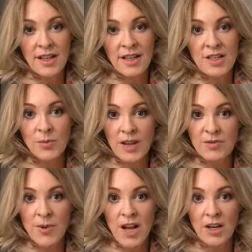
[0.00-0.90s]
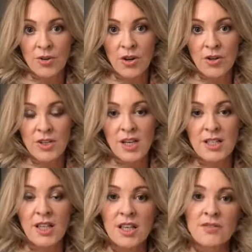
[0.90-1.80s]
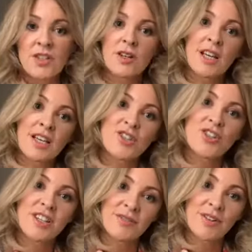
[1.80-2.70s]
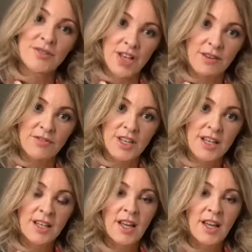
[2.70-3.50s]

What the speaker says: is made from hyaluronan is it gives you an extra level of safety.